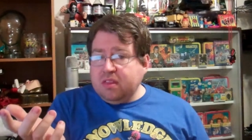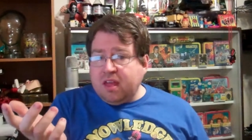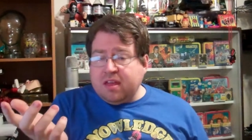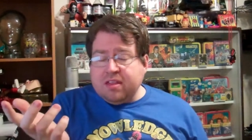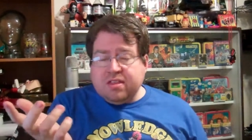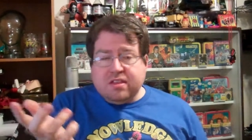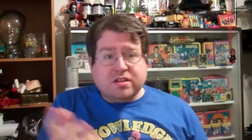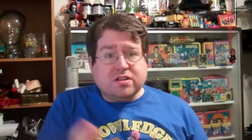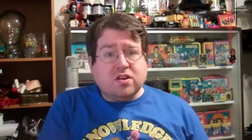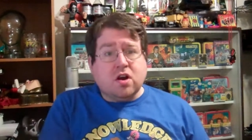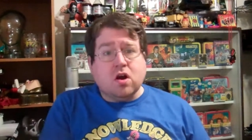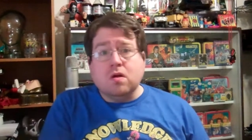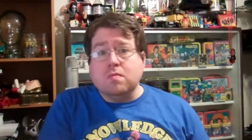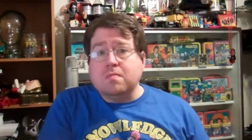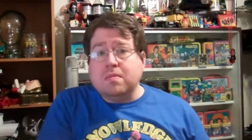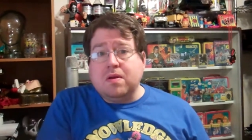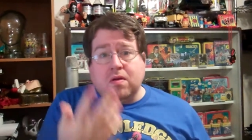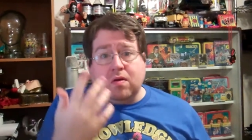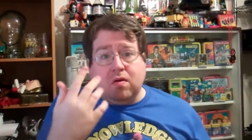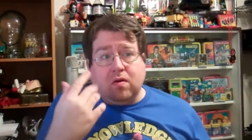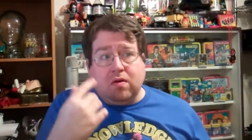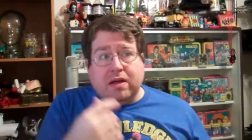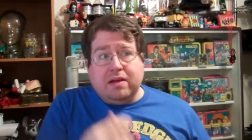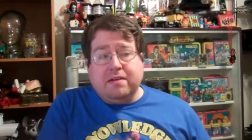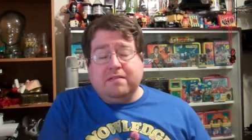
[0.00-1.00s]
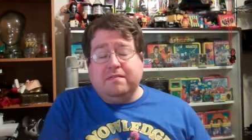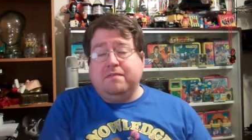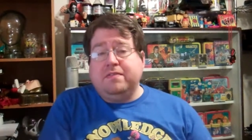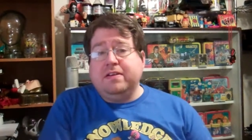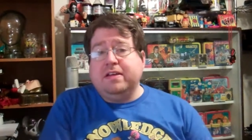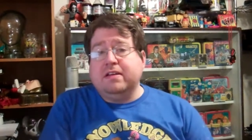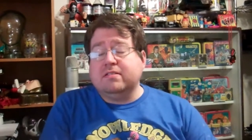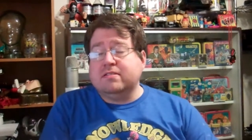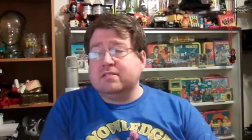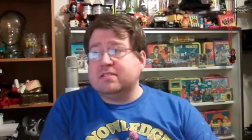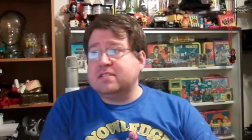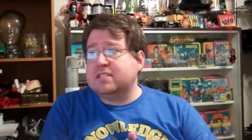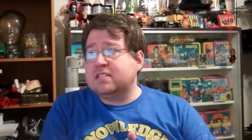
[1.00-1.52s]
the terminal, it
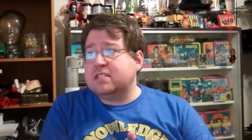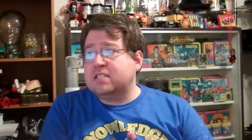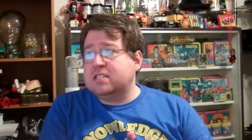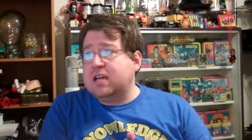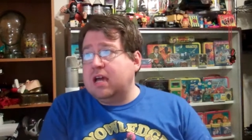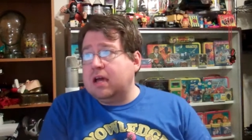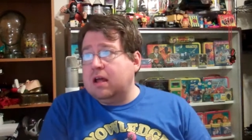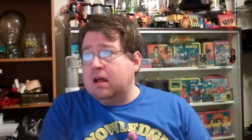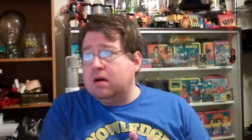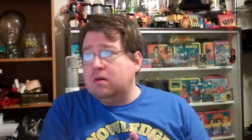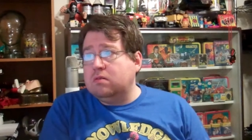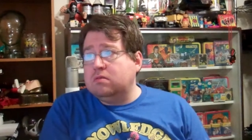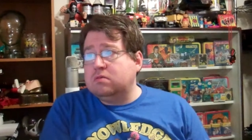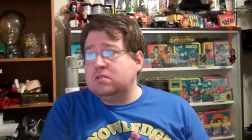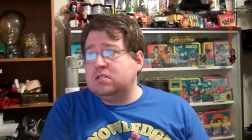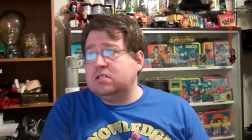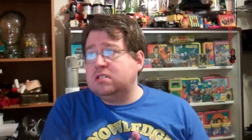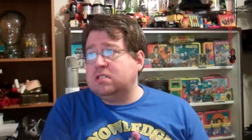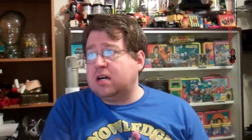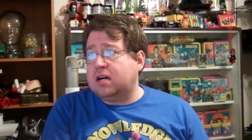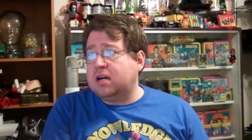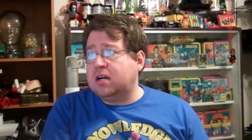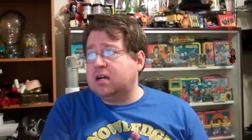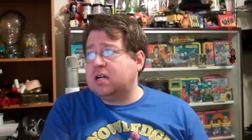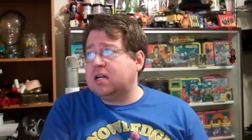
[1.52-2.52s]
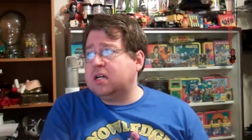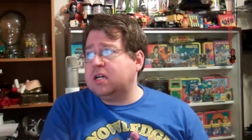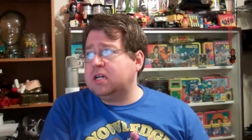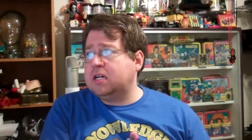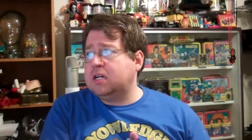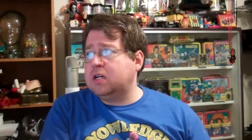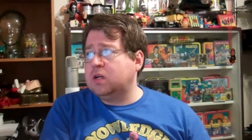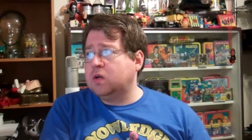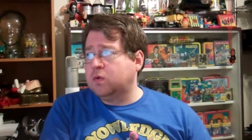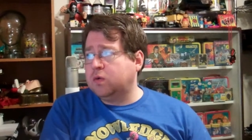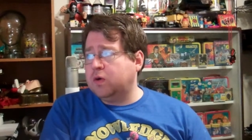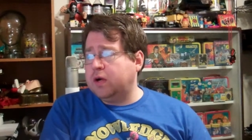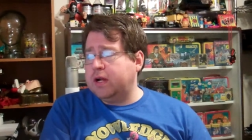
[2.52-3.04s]
feels you know dark,
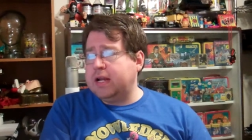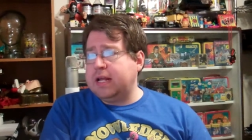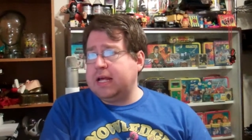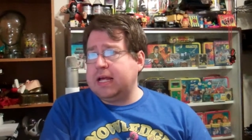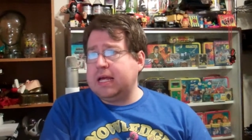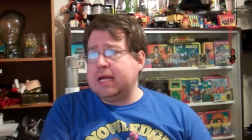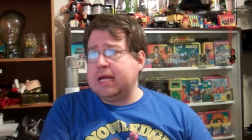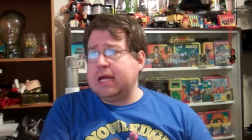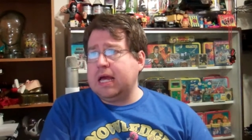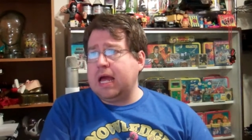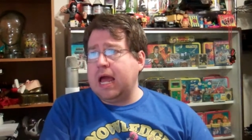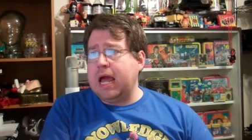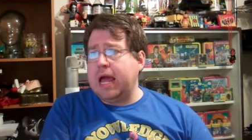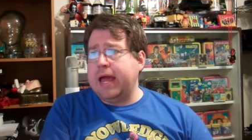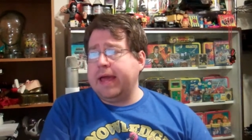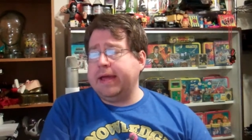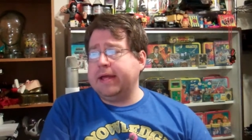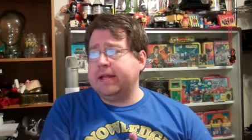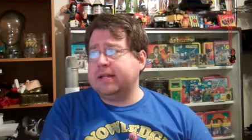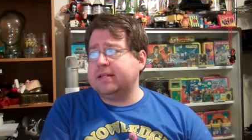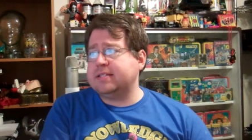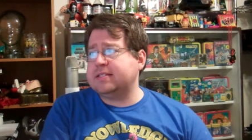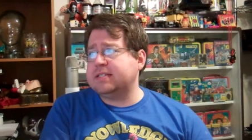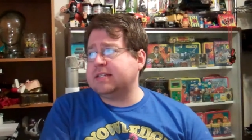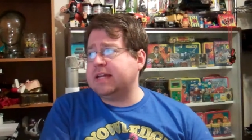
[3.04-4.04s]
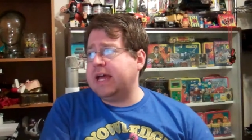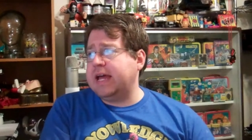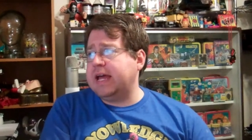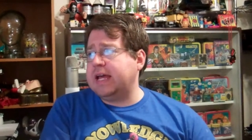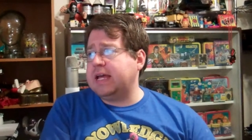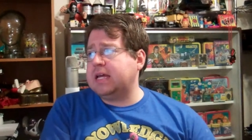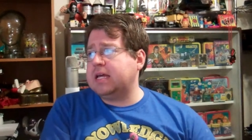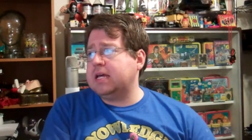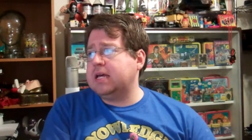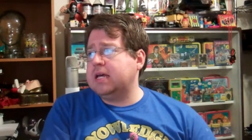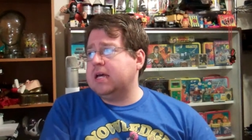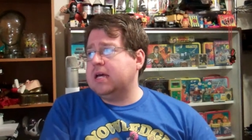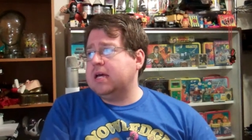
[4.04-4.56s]
gritty, and it's
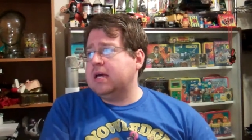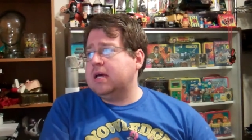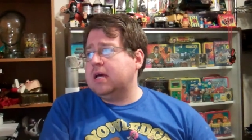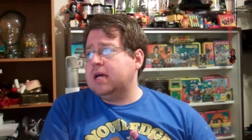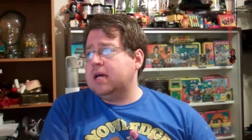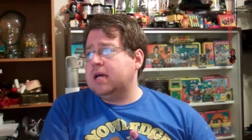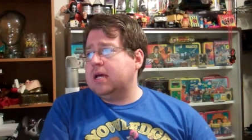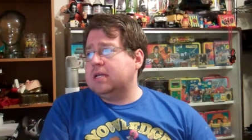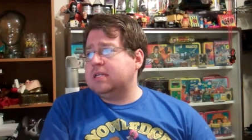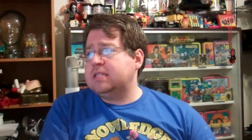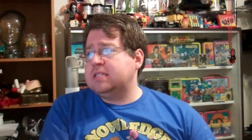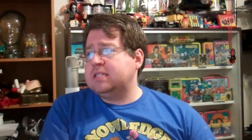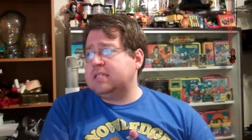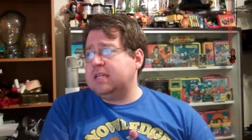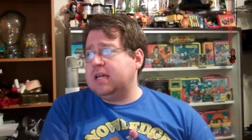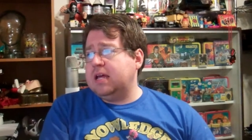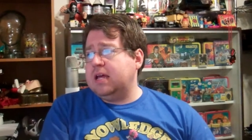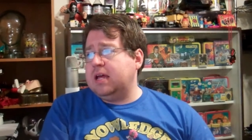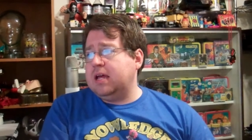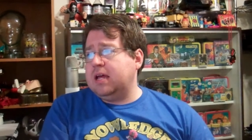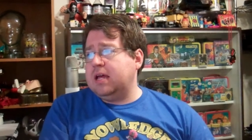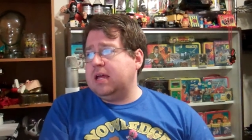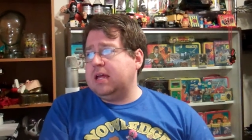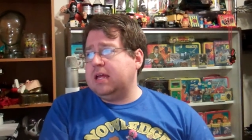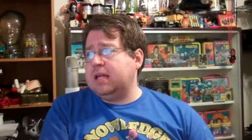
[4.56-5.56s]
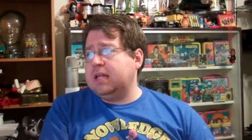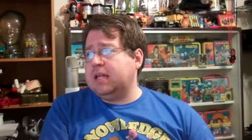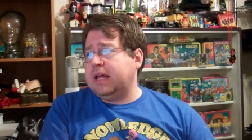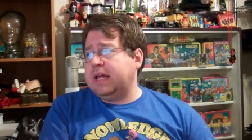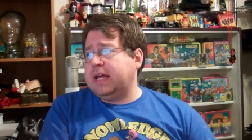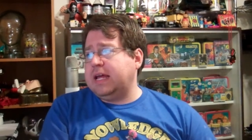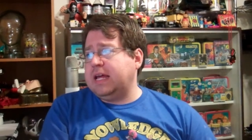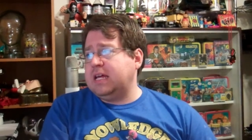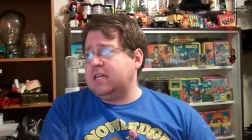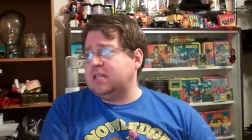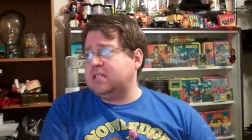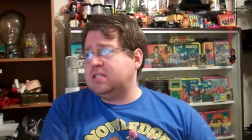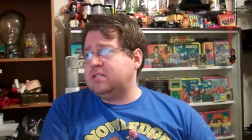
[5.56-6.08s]
like, like
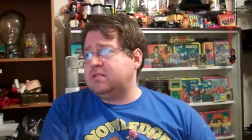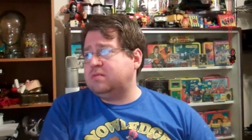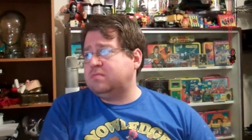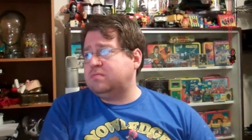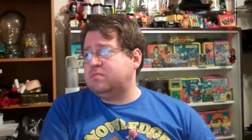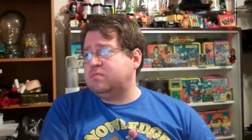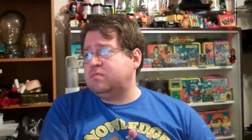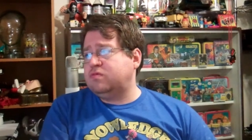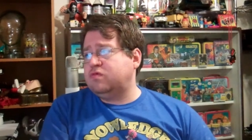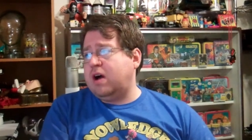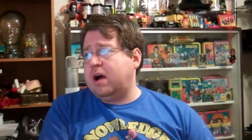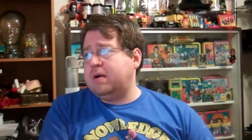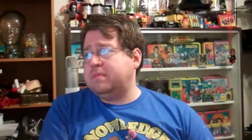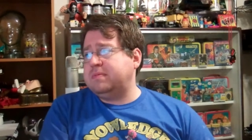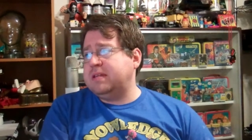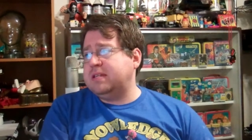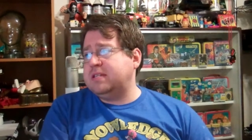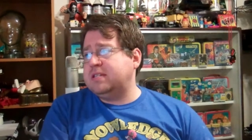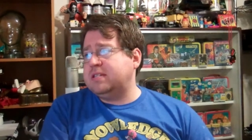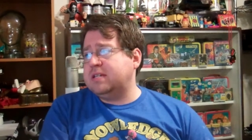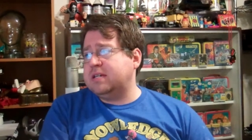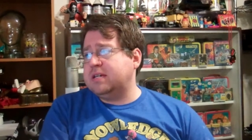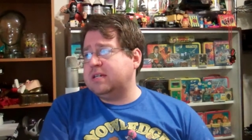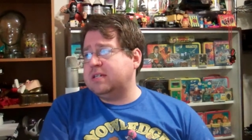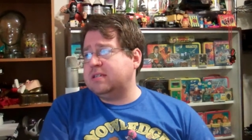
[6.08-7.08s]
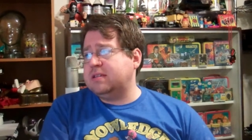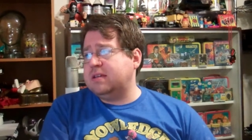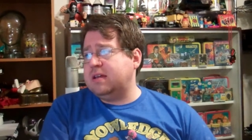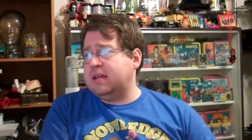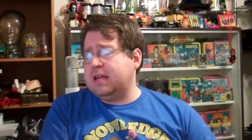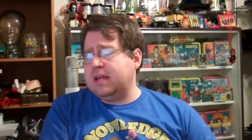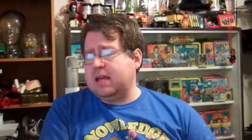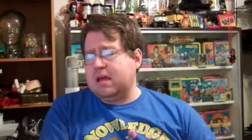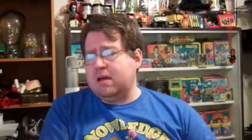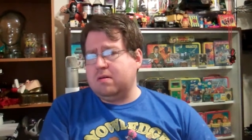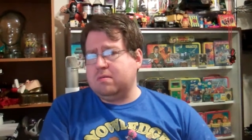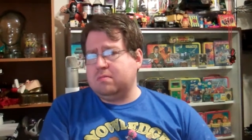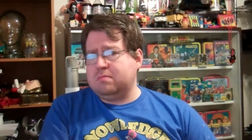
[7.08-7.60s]
he's dropped into
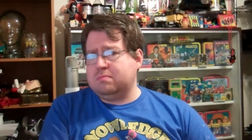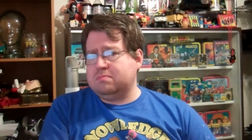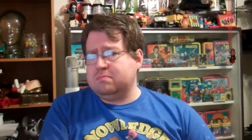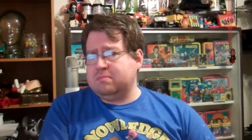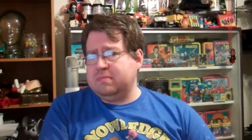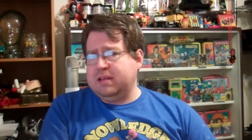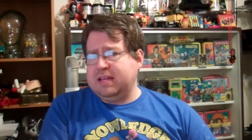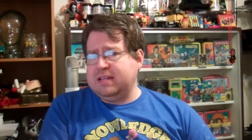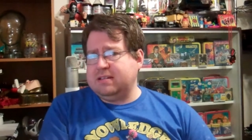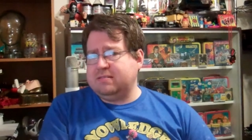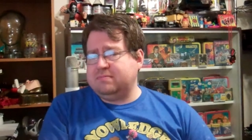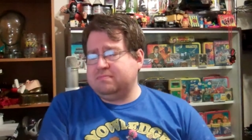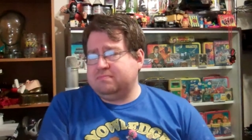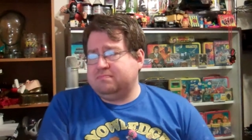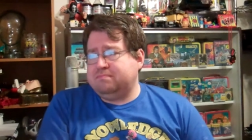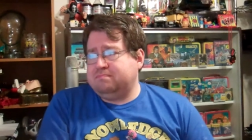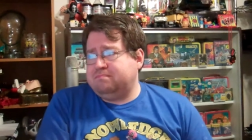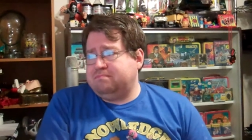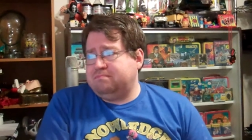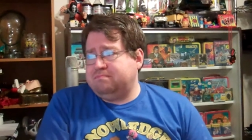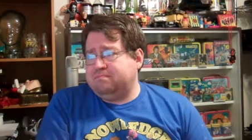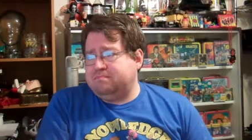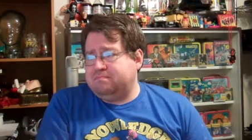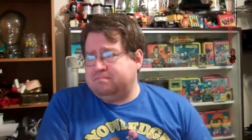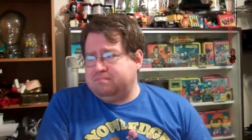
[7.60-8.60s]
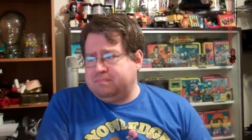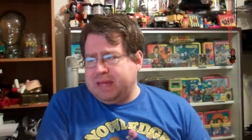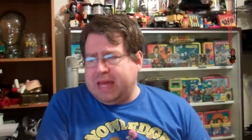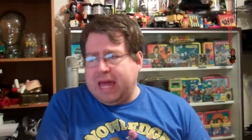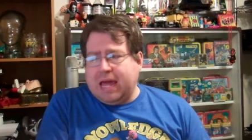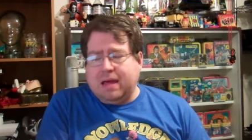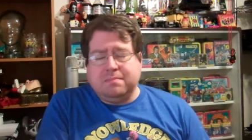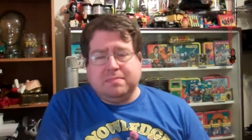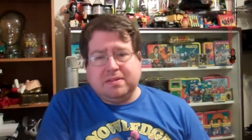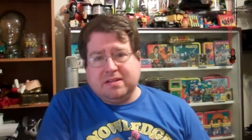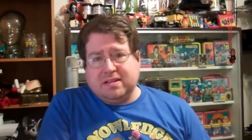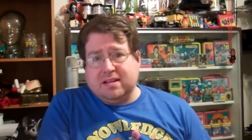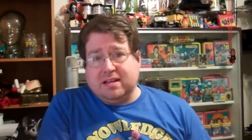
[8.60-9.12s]
you know he
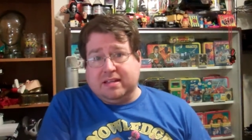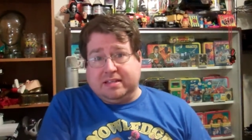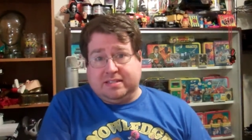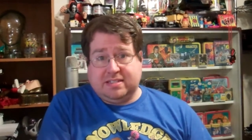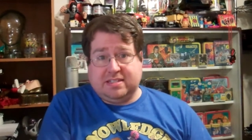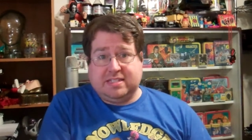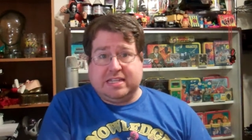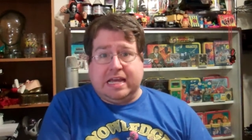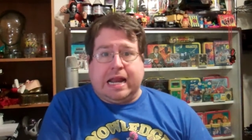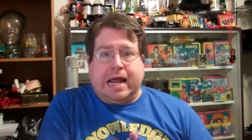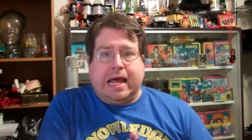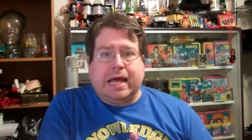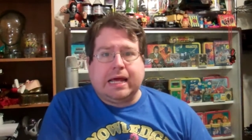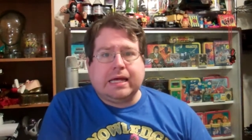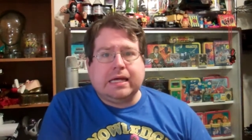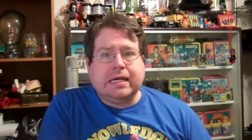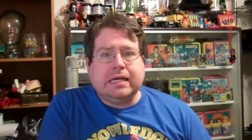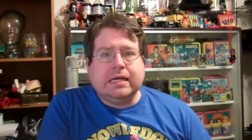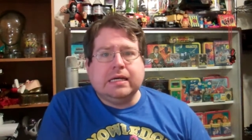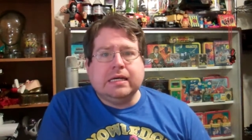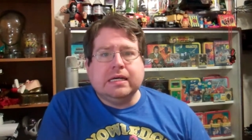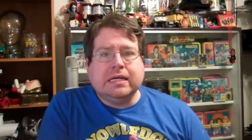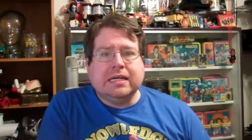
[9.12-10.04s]
became a cynic,